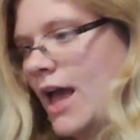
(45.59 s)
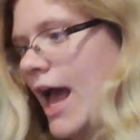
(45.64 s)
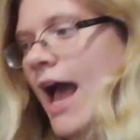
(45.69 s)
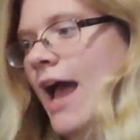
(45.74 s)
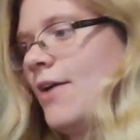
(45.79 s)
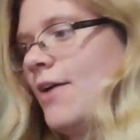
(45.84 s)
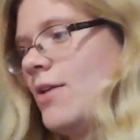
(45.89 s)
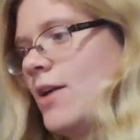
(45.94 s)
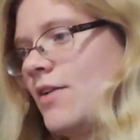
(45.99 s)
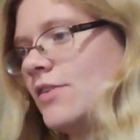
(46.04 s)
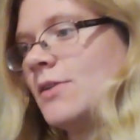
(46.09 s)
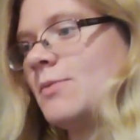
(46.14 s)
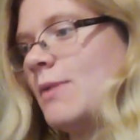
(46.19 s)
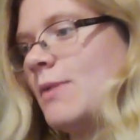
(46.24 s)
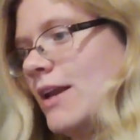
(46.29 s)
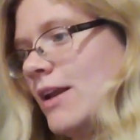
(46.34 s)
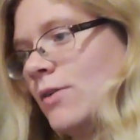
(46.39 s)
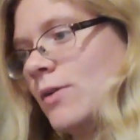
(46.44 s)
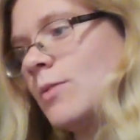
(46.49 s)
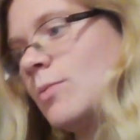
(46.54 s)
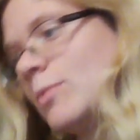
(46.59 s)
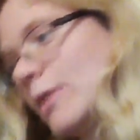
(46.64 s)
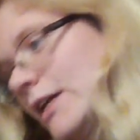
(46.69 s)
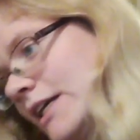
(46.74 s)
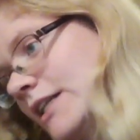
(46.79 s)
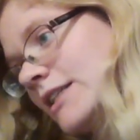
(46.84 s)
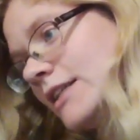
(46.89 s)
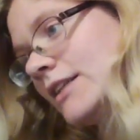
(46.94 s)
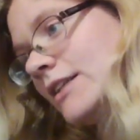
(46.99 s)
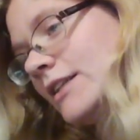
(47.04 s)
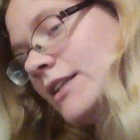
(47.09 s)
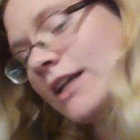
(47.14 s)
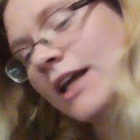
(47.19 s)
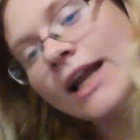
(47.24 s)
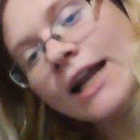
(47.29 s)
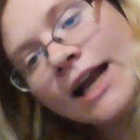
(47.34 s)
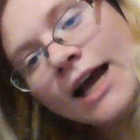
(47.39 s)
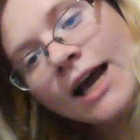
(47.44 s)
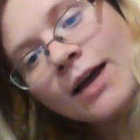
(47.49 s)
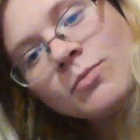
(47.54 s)
I would have to pay to replace it,
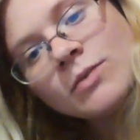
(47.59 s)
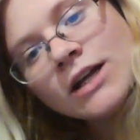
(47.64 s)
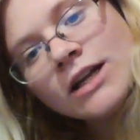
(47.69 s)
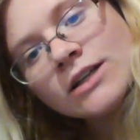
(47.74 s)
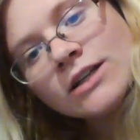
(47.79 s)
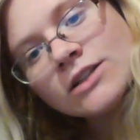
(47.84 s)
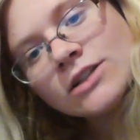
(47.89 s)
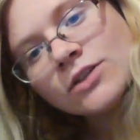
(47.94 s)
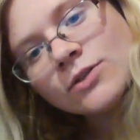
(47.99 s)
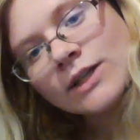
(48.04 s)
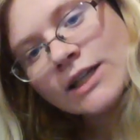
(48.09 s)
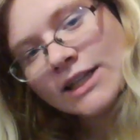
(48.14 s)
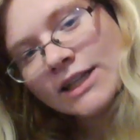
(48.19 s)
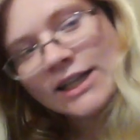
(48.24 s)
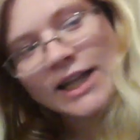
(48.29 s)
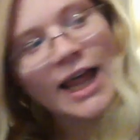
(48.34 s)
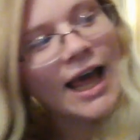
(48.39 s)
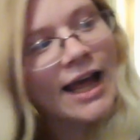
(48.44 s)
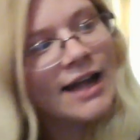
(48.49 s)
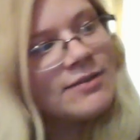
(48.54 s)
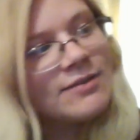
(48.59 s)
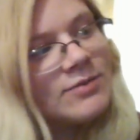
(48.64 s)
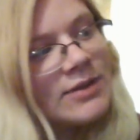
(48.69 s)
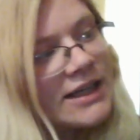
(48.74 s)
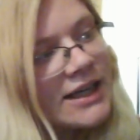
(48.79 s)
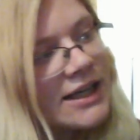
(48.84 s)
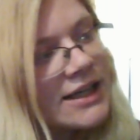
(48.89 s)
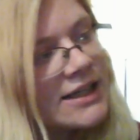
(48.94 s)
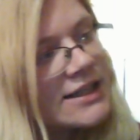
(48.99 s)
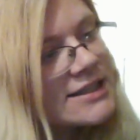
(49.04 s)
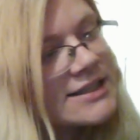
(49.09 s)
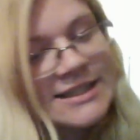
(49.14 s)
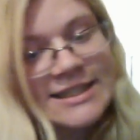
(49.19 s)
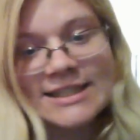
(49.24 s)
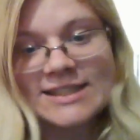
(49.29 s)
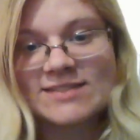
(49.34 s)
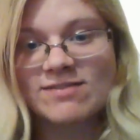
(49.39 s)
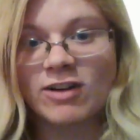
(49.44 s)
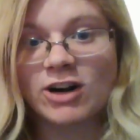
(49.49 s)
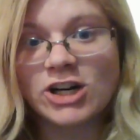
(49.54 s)
and I'm not doing that because
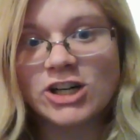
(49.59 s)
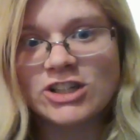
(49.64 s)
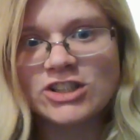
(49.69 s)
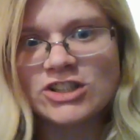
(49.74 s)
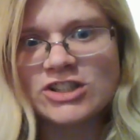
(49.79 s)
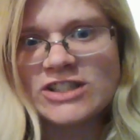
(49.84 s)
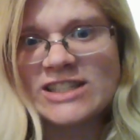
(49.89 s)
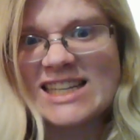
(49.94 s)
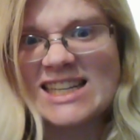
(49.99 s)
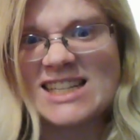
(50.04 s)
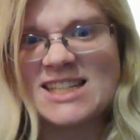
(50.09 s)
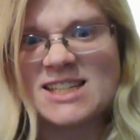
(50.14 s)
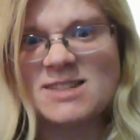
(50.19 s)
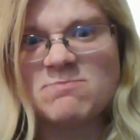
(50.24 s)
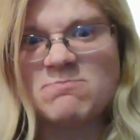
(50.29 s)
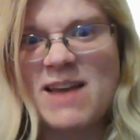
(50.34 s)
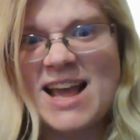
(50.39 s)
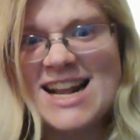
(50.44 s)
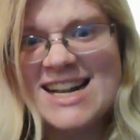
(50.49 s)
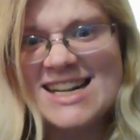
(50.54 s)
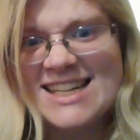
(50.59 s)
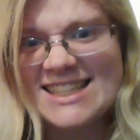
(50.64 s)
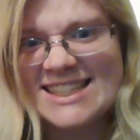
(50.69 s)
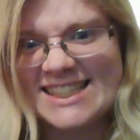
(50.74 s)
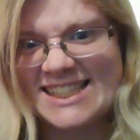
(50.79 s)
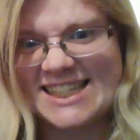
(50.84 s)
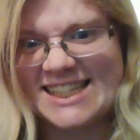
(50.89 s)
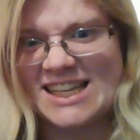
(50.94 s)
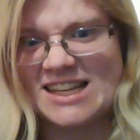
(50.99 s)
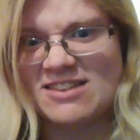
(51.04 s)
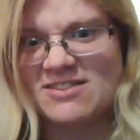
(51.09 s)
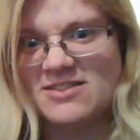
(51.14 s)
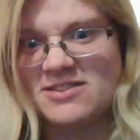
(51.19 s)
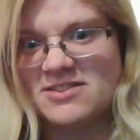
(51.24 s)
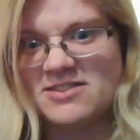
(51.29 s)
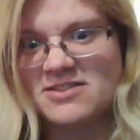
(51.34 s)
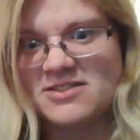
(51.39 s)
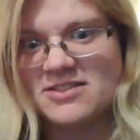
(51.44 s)
furniture's expensive.